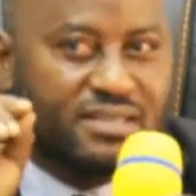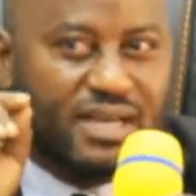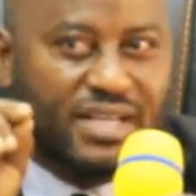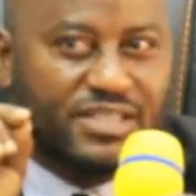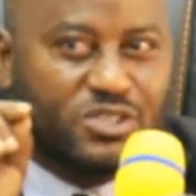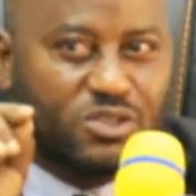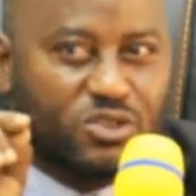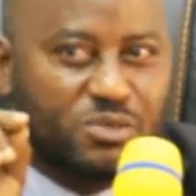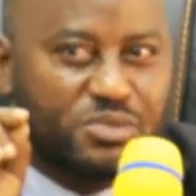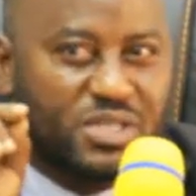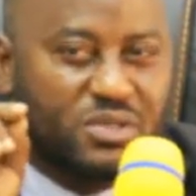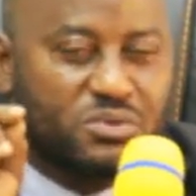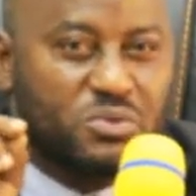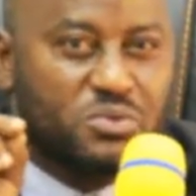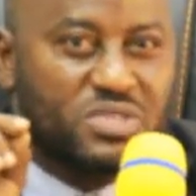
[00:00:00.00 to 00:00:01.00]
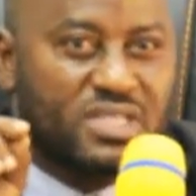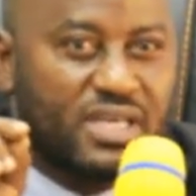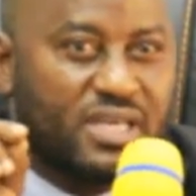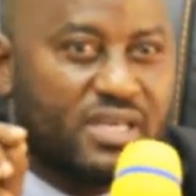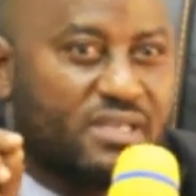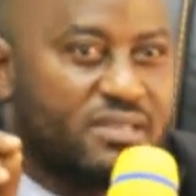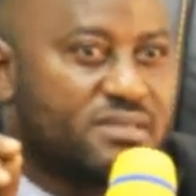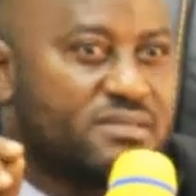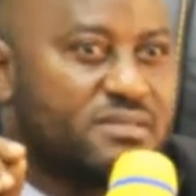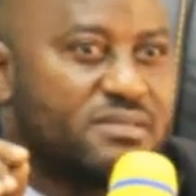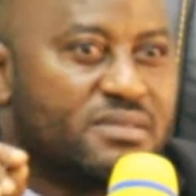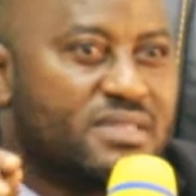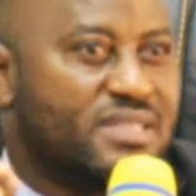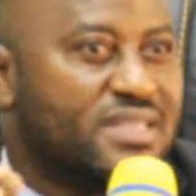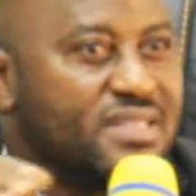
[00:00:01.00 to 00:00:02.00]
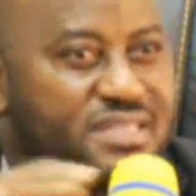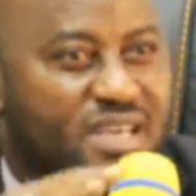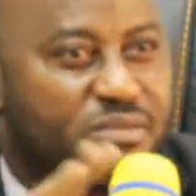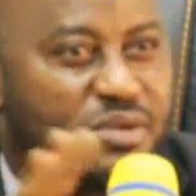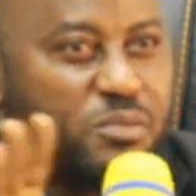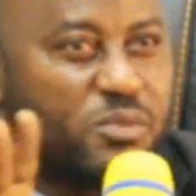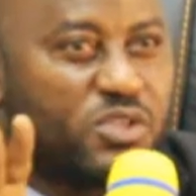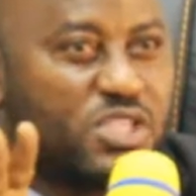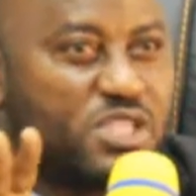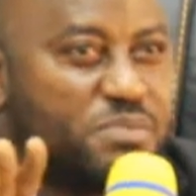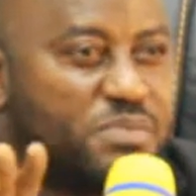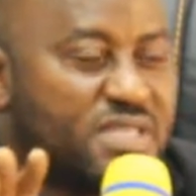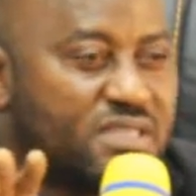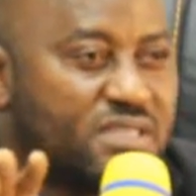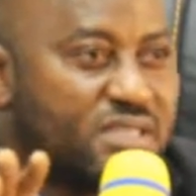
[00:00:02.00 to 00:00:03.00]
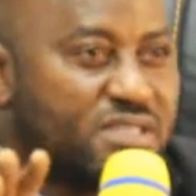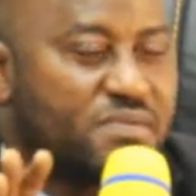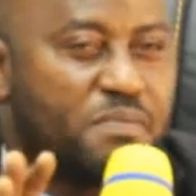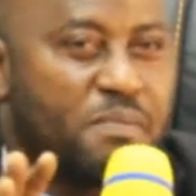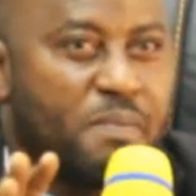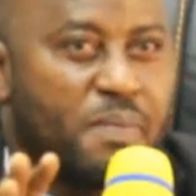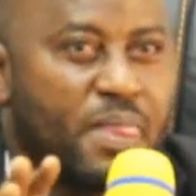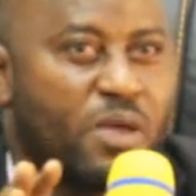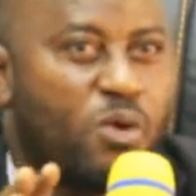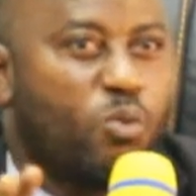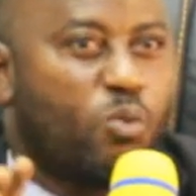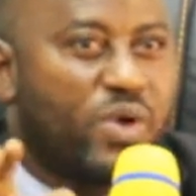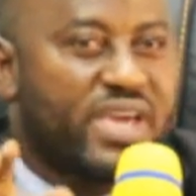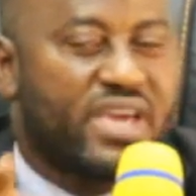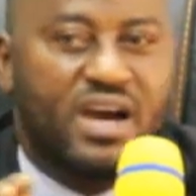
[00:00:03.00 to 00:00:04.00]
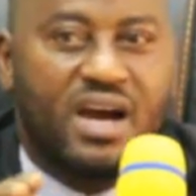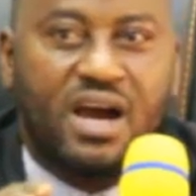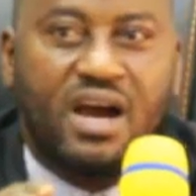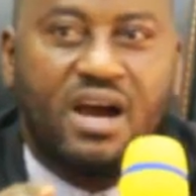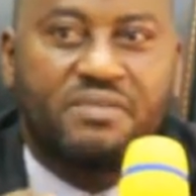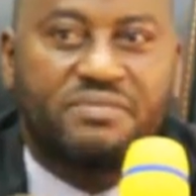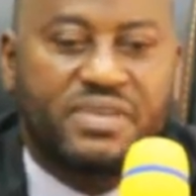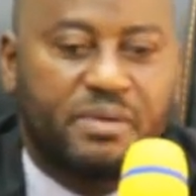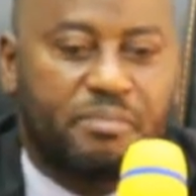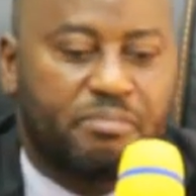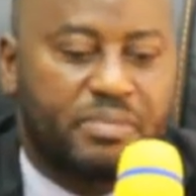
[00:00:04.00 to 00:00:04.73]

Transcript: anti-corruption crusade is everybody's business. We have in